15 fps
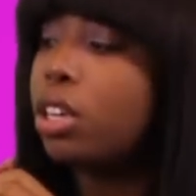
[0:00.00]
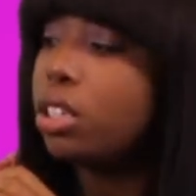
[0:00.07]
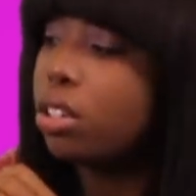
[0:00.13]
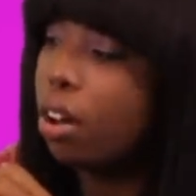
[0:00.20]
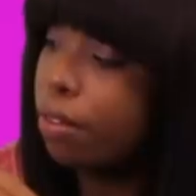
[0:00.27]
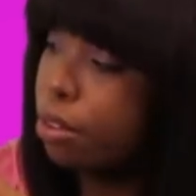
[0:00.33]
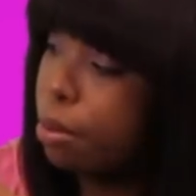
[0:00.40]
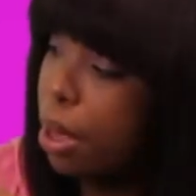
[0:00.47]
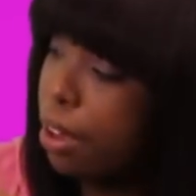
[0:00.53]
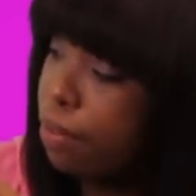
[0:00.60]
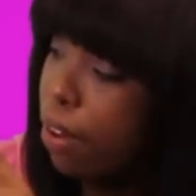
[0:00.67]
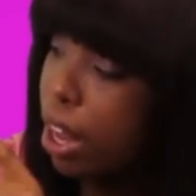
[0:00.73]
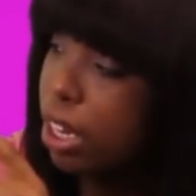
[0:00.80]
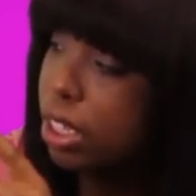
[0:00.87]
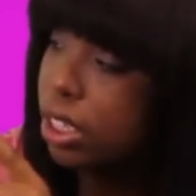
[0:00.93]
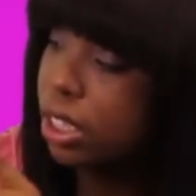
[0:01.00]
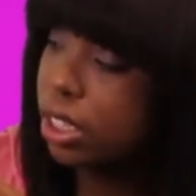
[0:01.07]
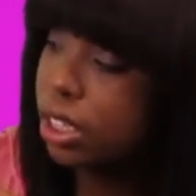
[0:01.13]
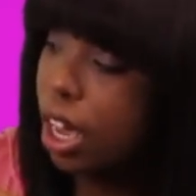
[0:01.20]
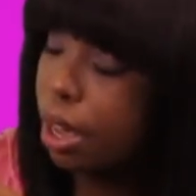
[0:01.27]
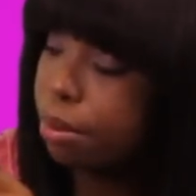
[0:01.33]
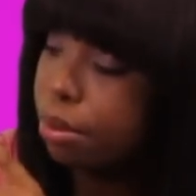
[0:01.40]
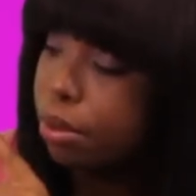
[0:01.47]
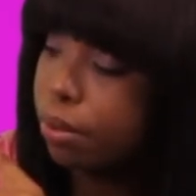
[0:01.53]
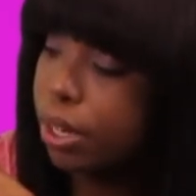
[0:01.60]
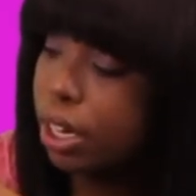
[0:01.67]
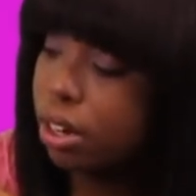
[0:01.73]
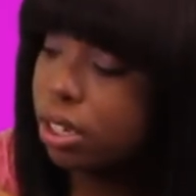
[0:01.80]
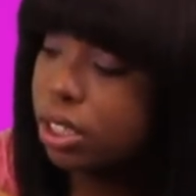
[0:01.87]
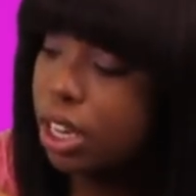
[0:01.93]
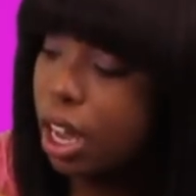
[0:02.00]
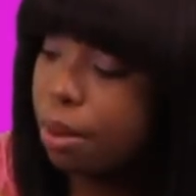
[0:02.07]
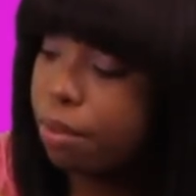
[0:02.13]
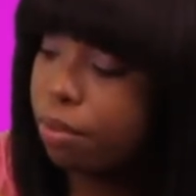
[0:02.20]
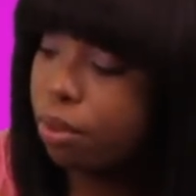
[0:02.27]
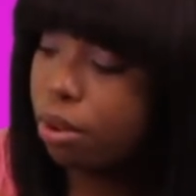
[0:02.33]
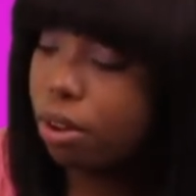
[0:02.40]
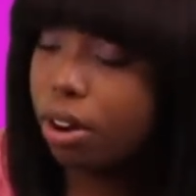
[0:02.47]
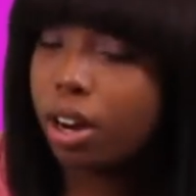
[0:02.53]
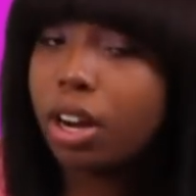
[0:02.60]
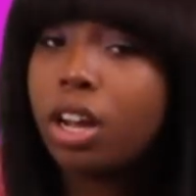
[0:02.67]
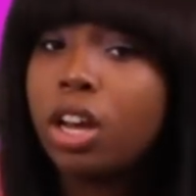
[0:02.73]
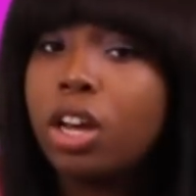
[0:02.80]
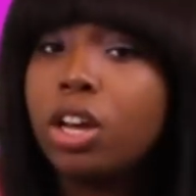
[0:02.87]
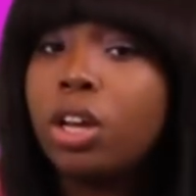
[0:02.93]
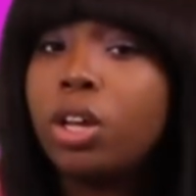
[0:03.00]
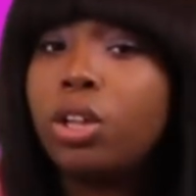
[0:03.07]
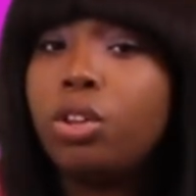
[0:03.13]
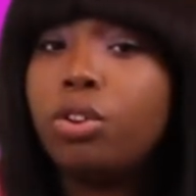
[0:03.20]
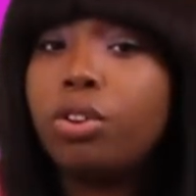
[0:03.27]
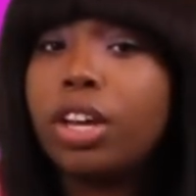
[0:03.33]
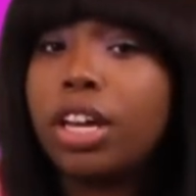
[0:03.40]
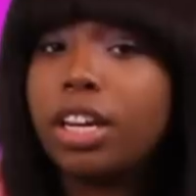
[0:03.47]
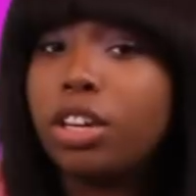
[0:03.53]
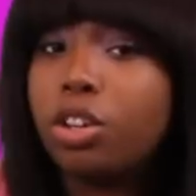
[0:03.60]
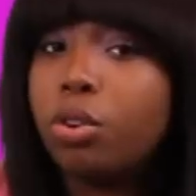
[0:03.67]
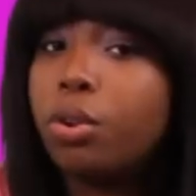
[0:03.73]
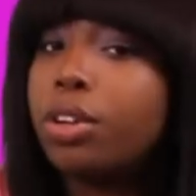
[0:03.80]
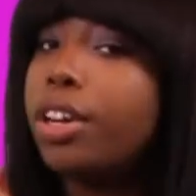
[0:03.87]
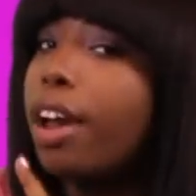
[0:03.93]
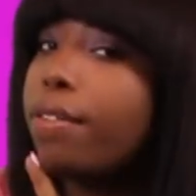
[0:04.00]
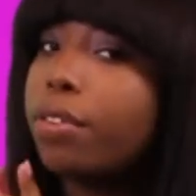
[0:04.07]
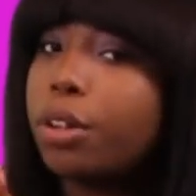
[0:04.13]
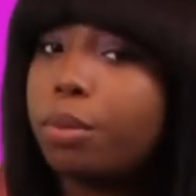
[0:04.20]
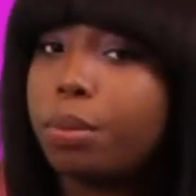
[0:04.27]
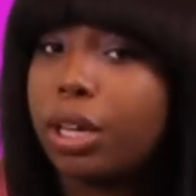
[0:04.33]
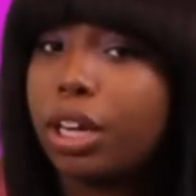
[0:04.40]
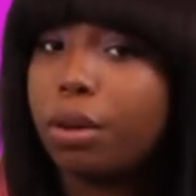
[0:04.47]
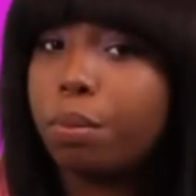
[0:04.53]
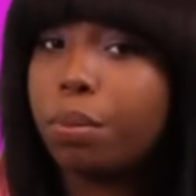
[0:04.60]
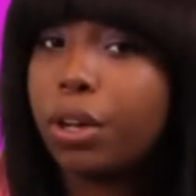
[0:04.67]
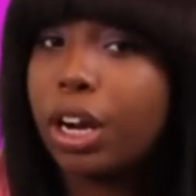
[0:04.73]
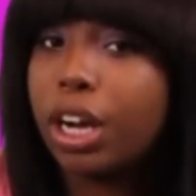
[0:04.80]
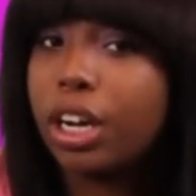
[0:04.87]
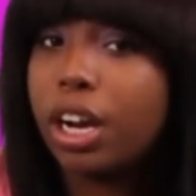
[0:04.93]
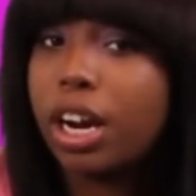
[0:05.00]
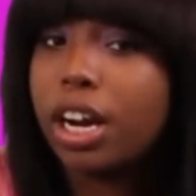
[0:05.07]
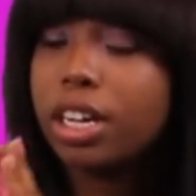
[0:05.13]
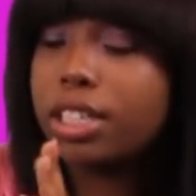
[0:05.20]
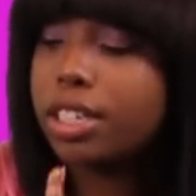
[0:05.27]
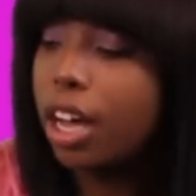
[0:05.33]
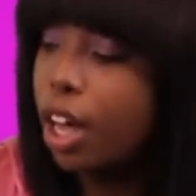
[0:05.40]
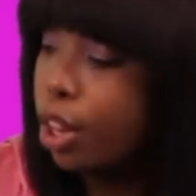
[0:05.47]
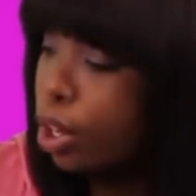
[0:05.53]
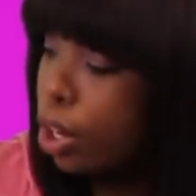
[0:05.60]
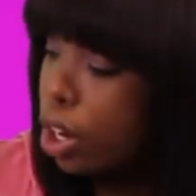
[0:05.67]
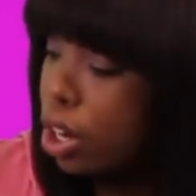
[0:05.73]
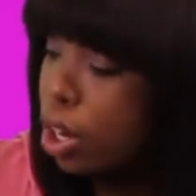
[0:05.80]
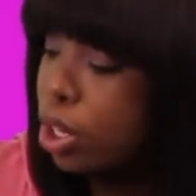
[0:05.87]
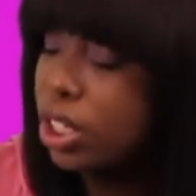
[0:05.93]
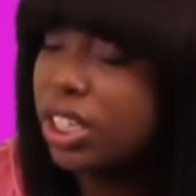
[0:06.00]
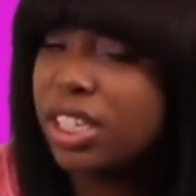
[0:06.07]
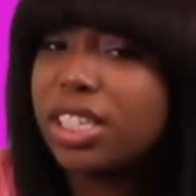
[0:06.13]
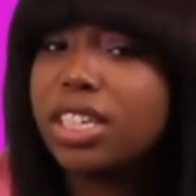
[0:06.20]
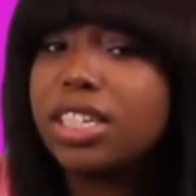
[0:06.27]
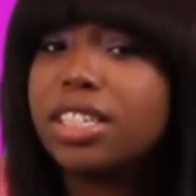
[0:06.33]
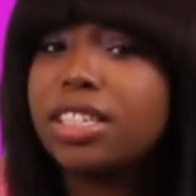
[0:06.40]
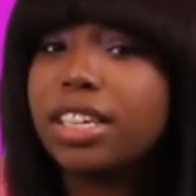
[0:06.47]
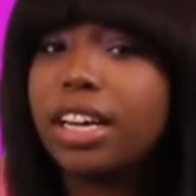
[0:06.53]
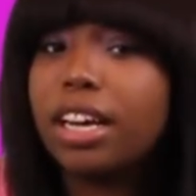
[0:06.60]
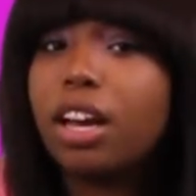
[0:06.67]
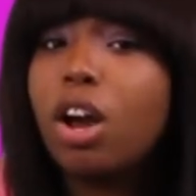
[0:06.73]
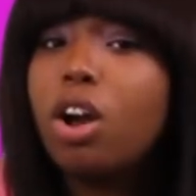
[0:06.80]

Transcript: So if you may fall into type three or type four, you can you will definitely be comparing your hair to other girls just to see